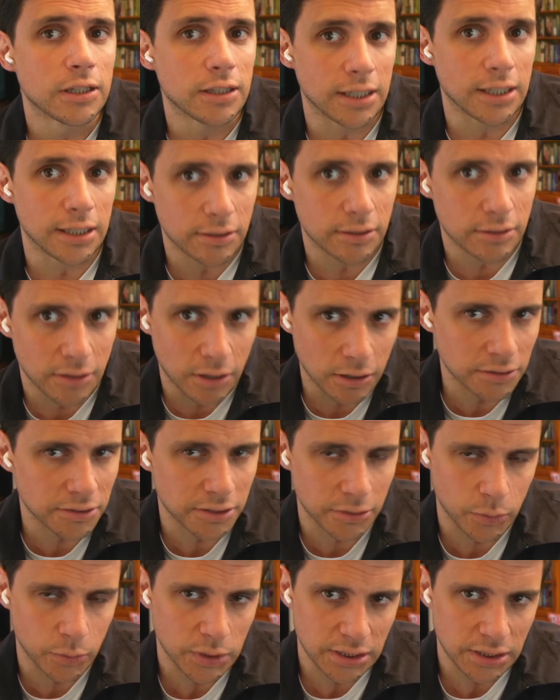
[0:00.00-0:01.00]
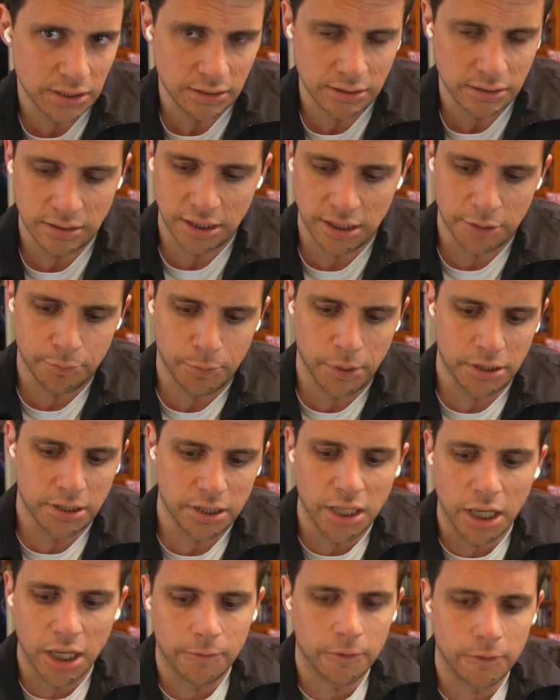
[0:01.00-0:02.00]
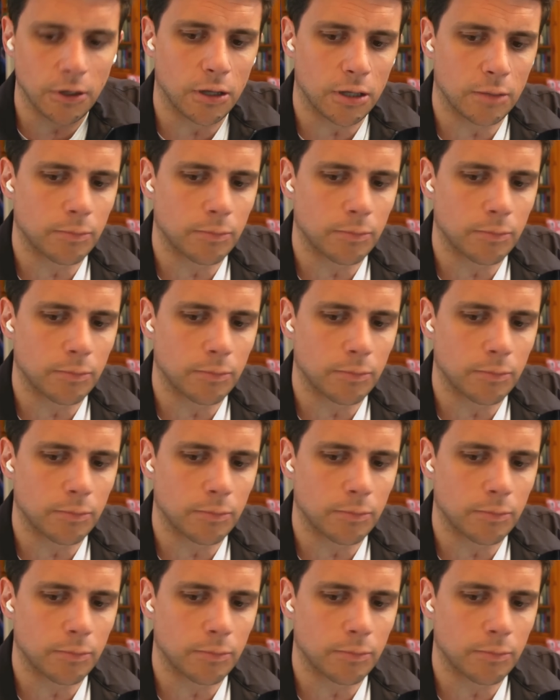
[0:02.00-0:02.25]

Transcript: its consequences, especially if you are